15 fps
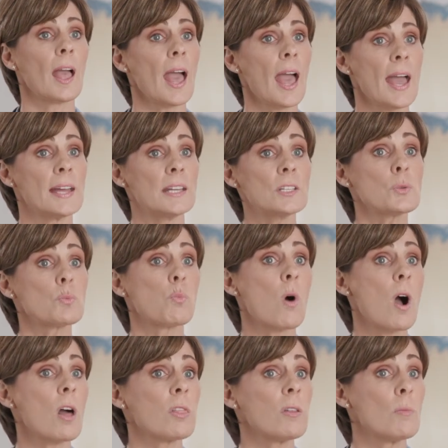And
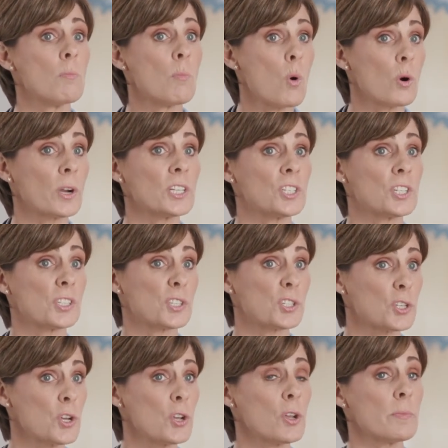while the mortgage's
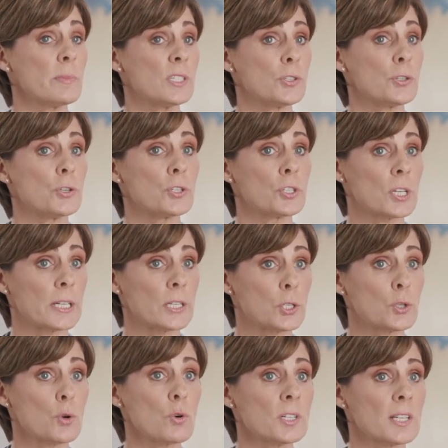term is usually
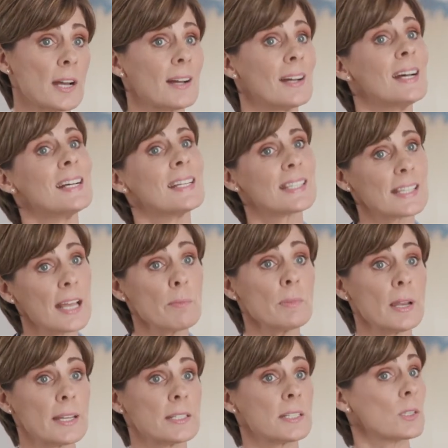shorter, some
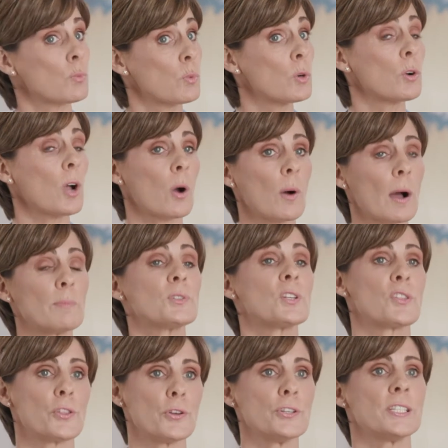lenders will go up
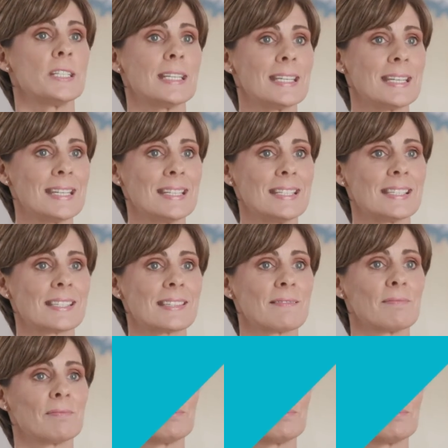to 30 years.